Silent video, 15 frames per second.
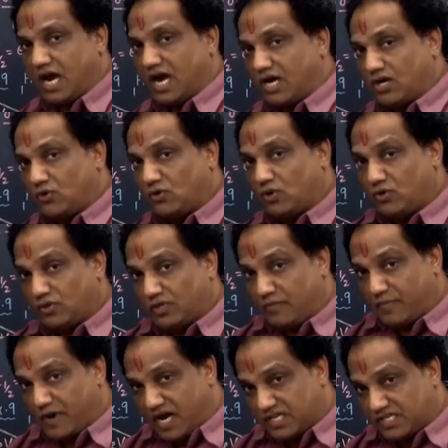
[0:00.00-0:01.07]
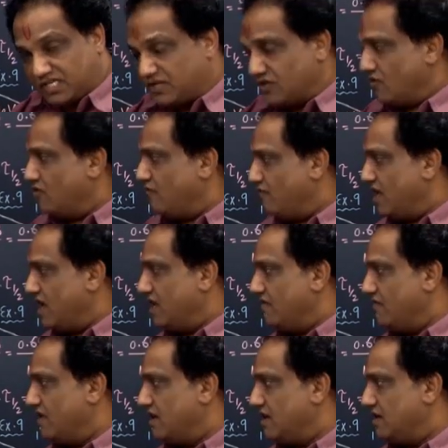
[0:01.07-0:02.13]
I told you in the past,
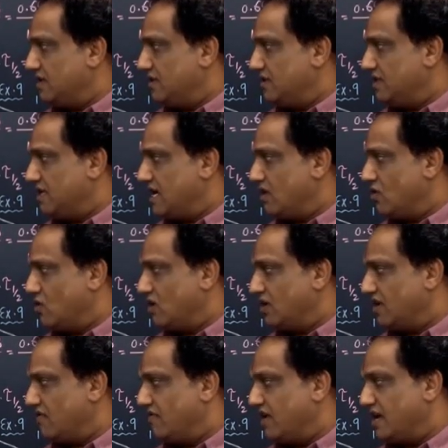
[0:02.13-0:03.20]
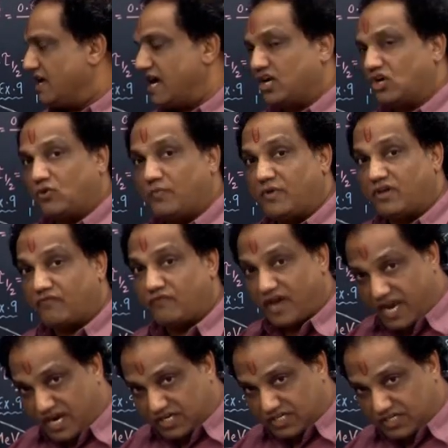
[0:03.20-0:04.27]
whenever they are not giving atomic
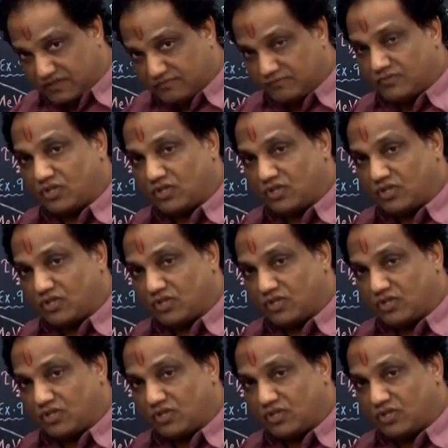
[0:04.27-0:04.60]
weight,